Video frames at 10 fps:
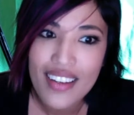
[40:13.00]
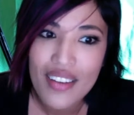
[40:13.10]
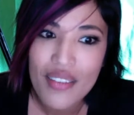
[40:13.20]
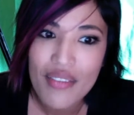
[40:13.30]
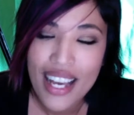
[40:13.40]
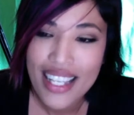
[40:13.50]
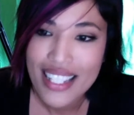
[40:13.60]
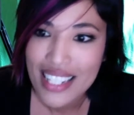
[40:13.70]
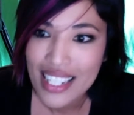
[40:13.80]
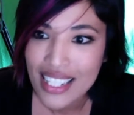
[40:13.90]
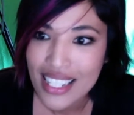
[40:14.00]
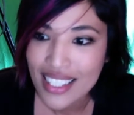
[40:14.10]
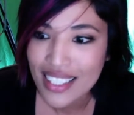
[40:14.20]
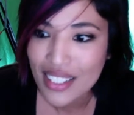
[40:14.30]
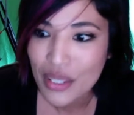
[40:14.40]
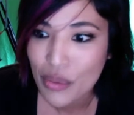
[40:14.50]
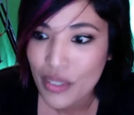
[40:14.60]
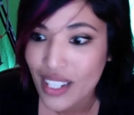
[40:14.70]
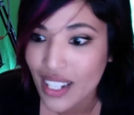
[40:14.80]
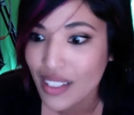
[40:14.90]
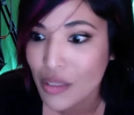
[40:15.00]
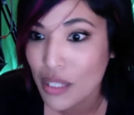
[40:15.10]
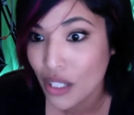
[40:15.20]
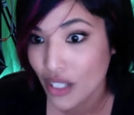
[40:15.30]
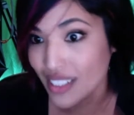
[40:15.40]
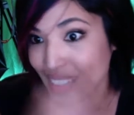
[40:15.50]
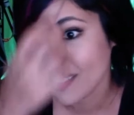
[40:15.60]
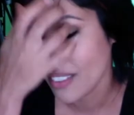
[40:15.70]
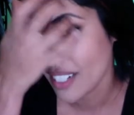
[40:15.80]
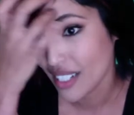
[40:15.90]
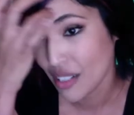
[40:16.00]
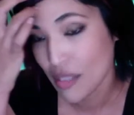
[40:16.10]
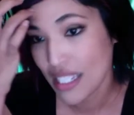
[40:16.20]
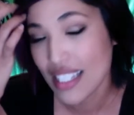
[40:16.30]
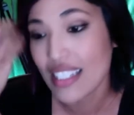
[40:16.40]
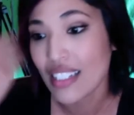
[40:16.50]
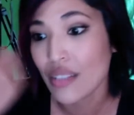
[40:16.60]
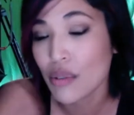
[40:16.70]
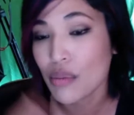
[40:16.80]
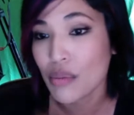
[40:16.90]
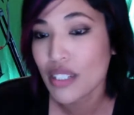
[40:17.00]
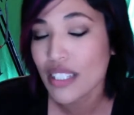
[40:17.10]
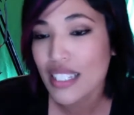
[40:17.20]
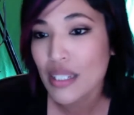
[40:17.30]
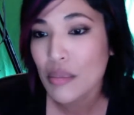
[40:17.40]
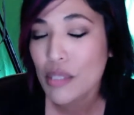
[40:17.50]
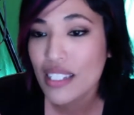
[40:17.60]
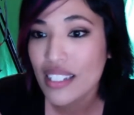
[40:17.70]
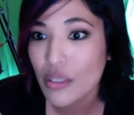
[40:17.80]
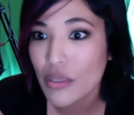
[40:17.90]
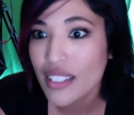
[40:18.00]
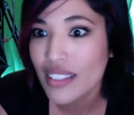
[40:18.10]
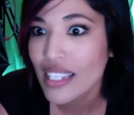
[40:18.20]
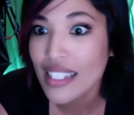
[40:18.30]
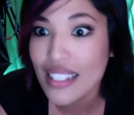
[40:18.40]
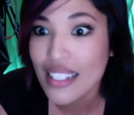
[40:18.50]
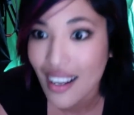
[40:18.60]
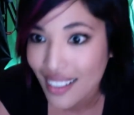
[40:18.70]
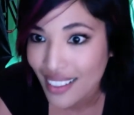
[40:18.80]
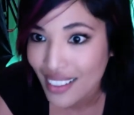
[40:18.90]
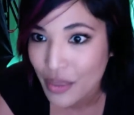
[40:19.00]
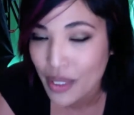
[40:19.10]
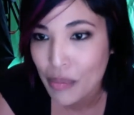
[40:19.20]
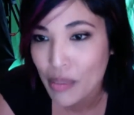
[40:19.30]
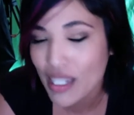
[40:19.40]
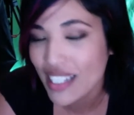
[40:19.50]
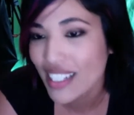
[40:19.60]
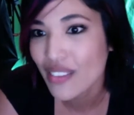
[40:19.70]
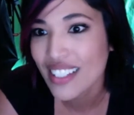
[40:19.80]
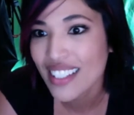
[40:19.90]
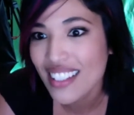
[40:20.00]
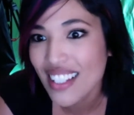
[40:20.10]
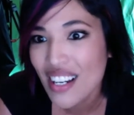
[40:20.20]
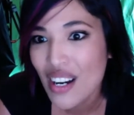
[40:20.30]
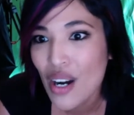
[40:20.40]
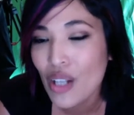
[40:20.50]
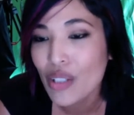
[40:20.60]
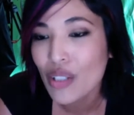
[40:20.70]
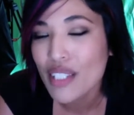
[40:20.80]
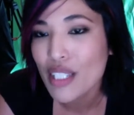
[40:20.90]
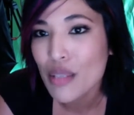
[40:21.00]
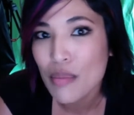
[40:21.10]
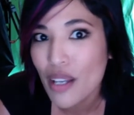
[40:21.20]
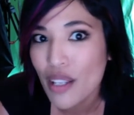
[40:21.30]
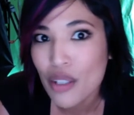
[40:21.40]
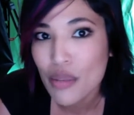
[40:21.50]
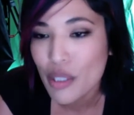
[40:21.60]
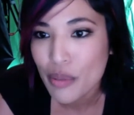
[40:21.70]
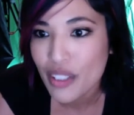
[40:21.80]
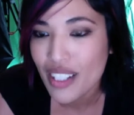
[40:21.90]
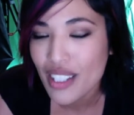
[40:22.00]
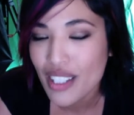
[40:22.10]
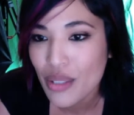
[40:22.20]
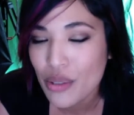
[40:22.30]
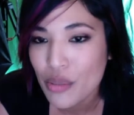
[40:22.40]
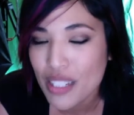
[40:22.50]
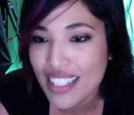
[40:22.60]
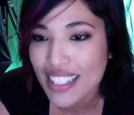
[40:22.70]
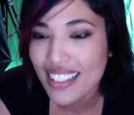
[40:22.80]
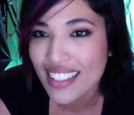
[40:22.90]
fascinating, we're not going to be heard. We're not going to be seen. We're really competing with Lady Gaga. We're competing with all of these other people on social media